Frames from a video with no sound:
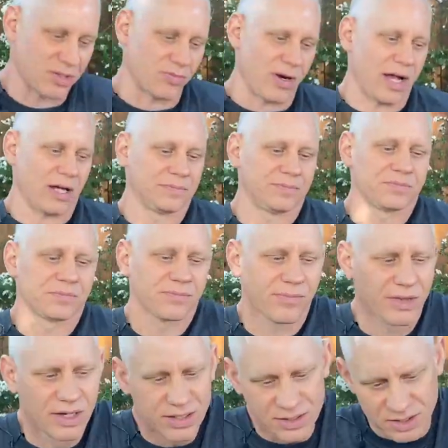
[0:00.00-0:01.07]
around.
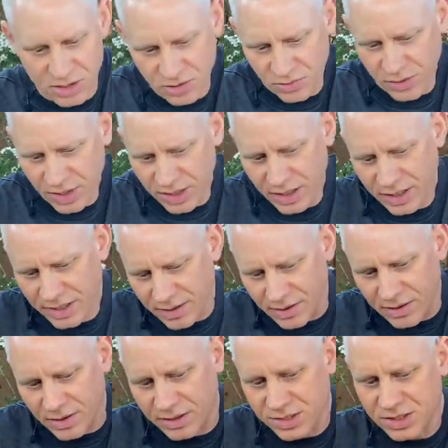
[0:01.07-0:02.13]
So we're going to get
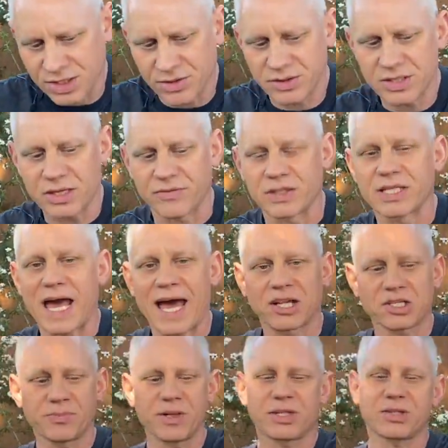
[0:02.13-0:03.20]
a series of
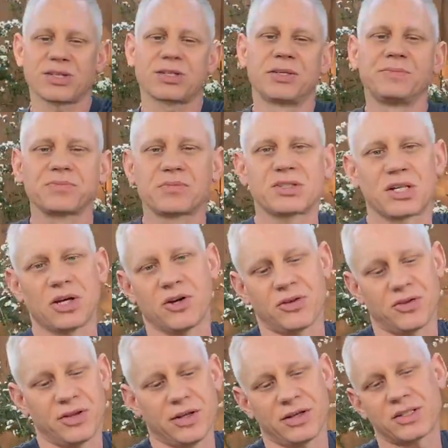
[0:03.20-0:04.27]
attachments. So
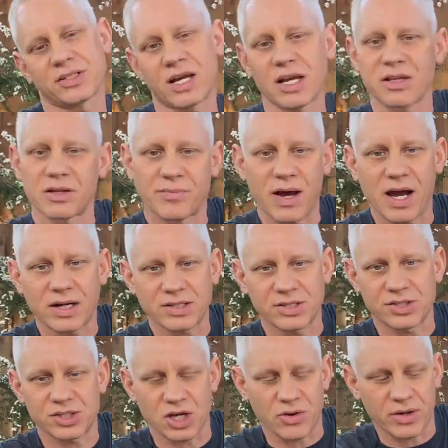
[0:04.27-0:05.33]
the side of the box
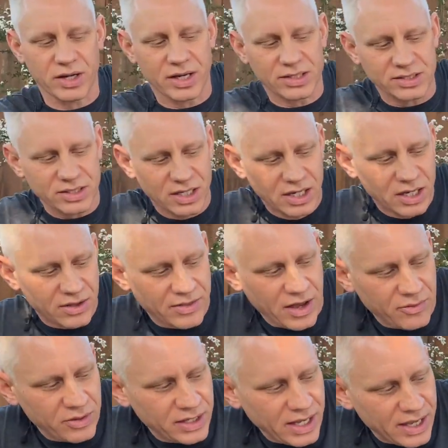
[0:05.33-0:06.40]
is showing us
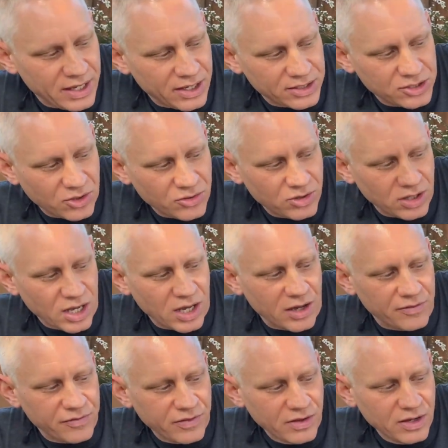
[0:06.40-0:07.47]
that we get a total
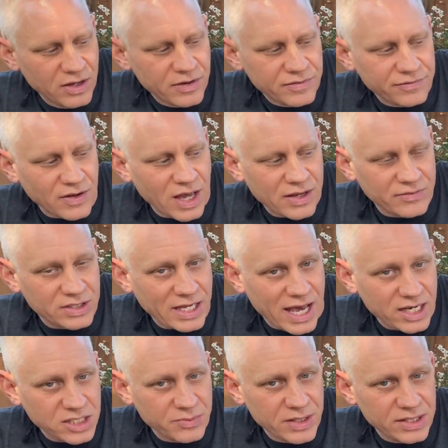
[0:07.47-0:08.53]
of 5
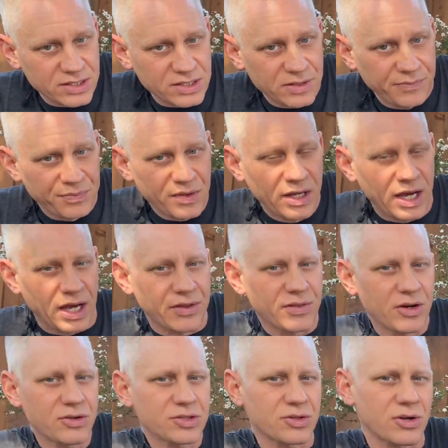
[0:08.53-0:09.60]
attachments, and
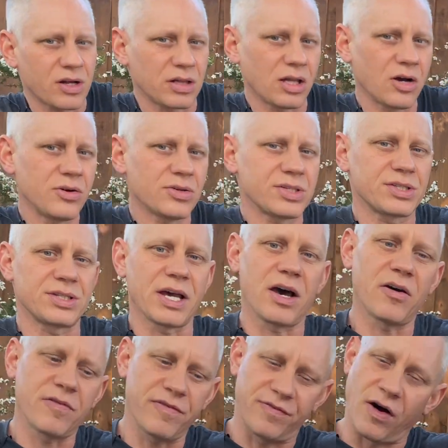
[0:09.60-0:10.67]
those are closed
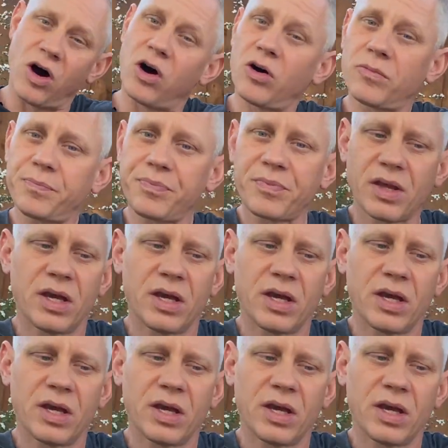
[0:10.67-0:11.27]
cell foam,